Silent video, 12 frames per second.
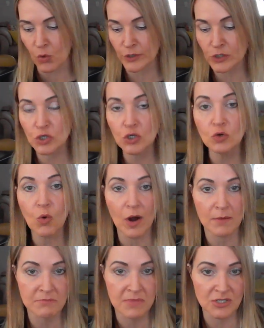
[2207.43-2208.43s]
or you
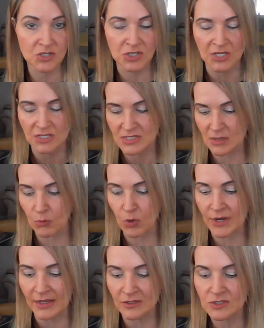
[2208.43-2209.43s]
are mentioning
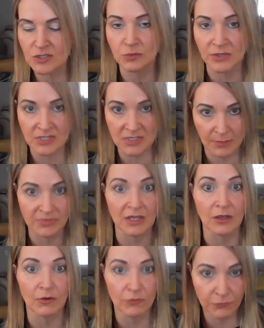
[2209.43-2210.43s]
someone else doing
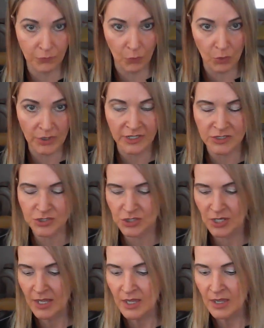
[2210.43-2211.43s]
something foolish.